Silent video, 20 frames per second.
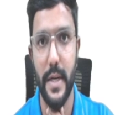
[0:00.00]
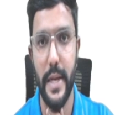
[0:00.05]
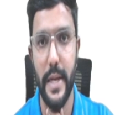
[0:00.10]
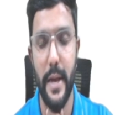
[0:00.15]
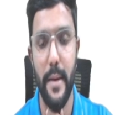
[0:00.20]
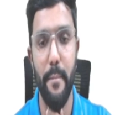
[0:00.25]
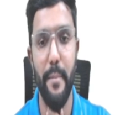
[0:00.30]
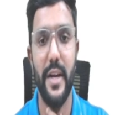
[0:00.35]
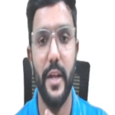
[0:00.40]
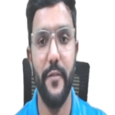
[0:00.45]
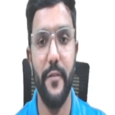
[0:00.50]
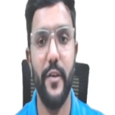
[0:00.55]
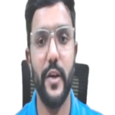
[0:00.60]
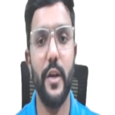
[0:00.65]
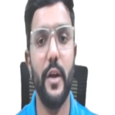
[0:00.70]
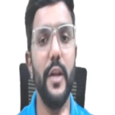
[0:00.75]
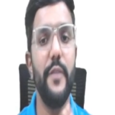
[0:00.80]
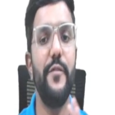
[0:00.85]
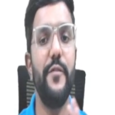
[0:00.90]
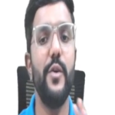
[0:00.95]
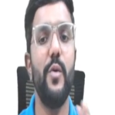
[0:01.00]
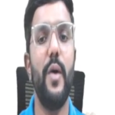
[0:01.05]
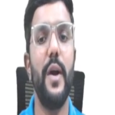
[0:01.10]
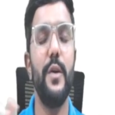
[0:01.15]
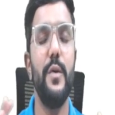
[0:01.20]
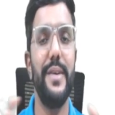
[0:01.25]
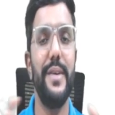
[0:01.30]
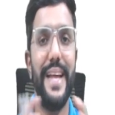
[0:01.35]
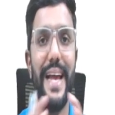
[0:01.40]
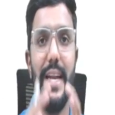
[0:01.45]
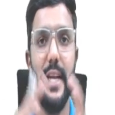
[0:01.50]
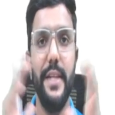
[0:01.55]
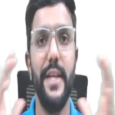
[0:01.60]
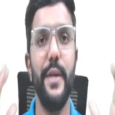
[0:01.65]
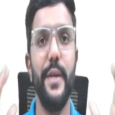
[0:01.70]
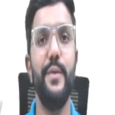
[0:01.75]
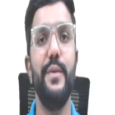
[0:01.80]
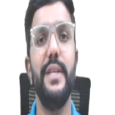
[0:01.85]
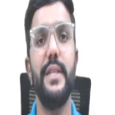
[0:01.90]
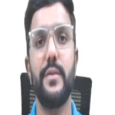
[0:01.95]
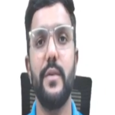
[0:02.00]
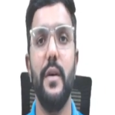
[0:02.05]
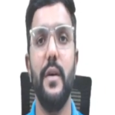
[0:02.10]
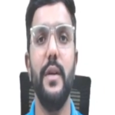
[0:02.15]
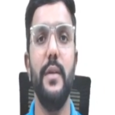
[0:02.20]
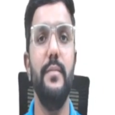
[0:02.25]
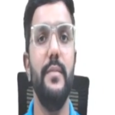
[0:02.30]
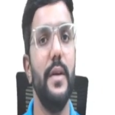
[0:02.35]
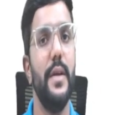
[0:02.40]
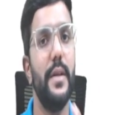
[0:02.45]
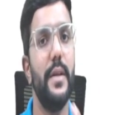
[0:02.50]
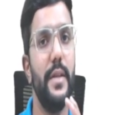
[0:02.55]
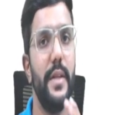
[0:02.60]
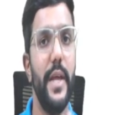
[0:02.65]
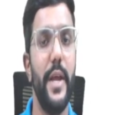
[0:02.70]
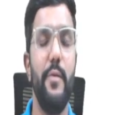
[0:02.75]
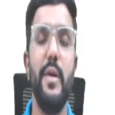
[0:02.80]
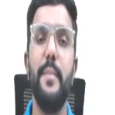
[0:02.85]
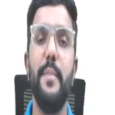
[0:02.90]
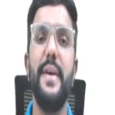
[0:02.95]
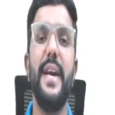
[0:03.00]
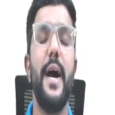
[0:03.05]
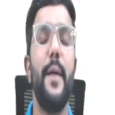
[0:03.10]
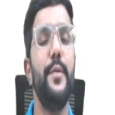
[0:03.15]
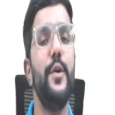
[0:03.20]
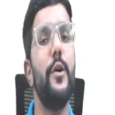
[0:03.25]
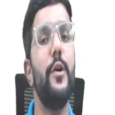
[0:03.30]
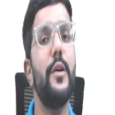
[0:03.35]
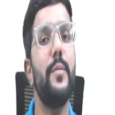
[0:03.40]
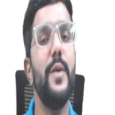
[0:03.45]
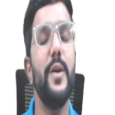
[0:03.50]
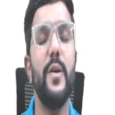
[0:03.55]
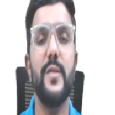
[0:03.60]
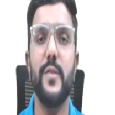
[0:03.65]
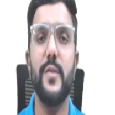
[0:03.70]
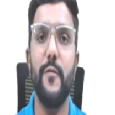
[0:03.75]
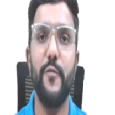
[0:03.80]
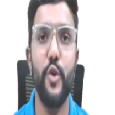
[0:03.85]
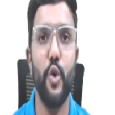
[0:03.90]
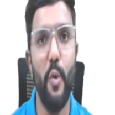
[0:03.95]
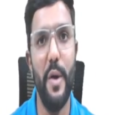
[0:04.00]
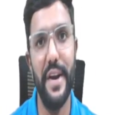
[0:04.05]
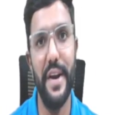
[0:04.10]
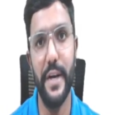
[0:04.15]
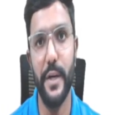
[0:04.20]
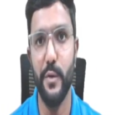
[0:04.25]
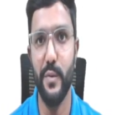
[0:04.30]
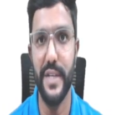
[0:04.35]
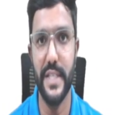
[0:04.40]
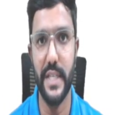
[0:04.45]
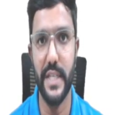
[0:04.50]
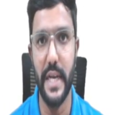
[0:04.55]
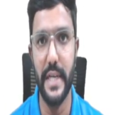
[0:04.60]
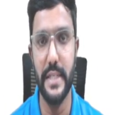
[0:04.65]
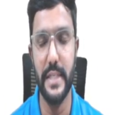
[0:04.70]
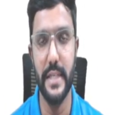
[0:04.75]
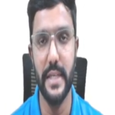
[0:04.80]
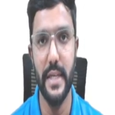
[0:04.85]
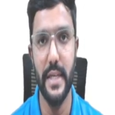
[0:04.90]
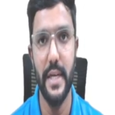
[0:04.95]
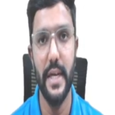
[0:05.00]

Yeah, but if at all, if you want to tally the units column, there will be abnormal loss of 200 units, guys.